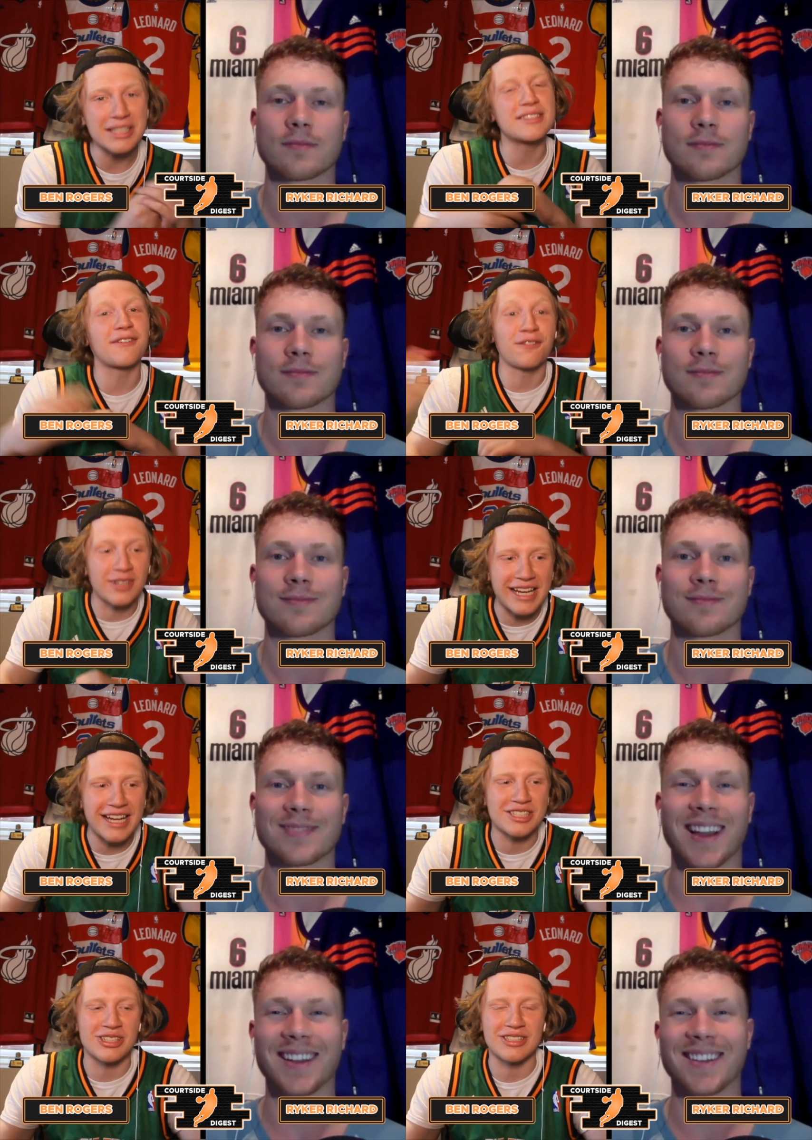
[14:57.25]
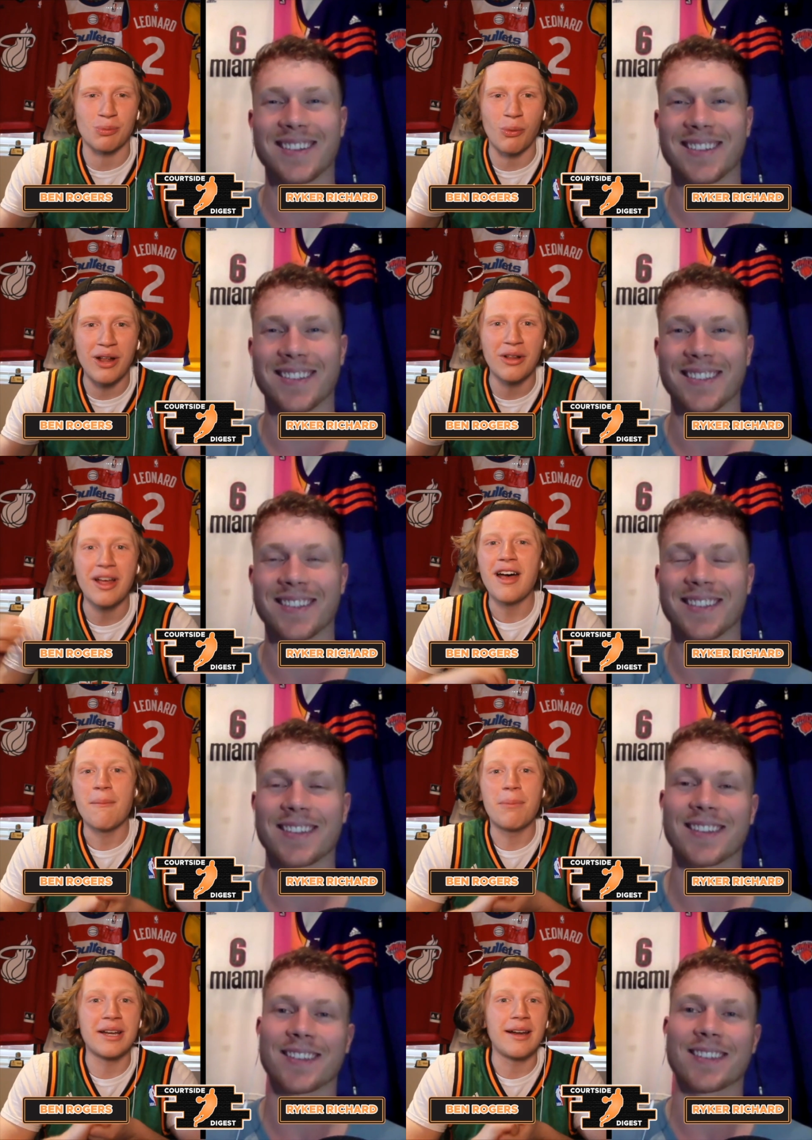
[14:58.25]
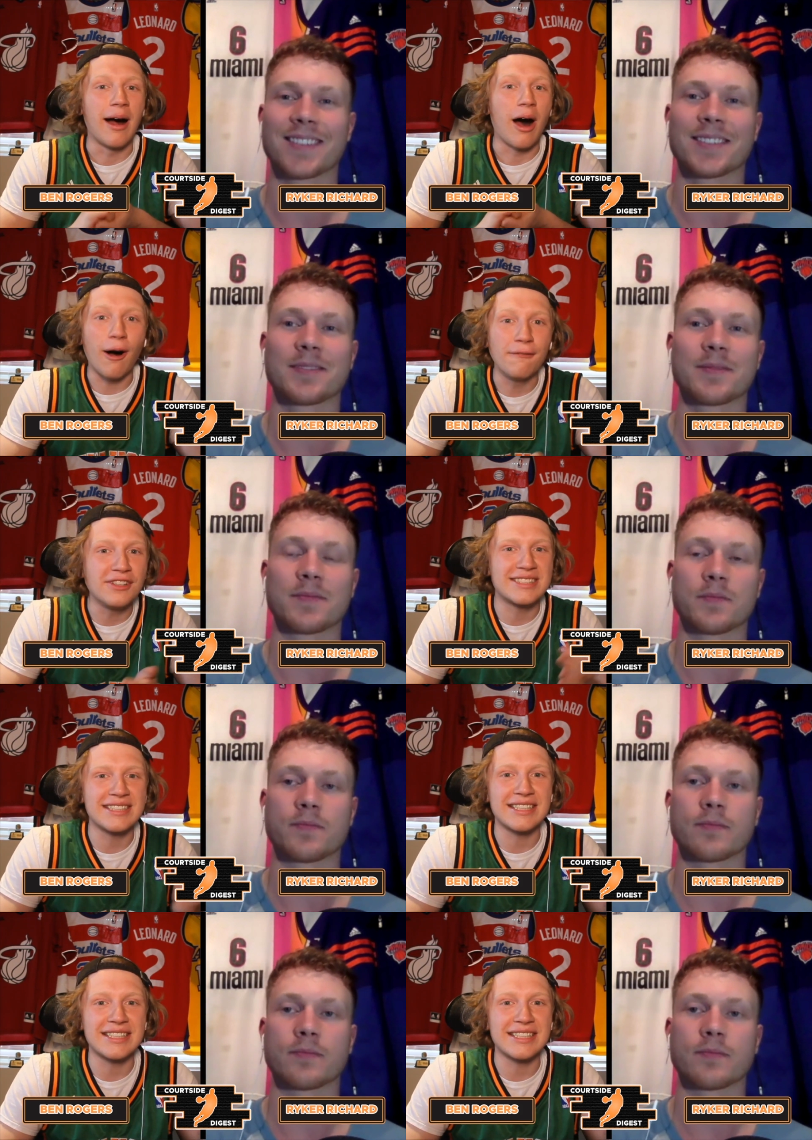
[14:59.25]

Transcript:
Speaker 1: He's a free agent as well, but obviously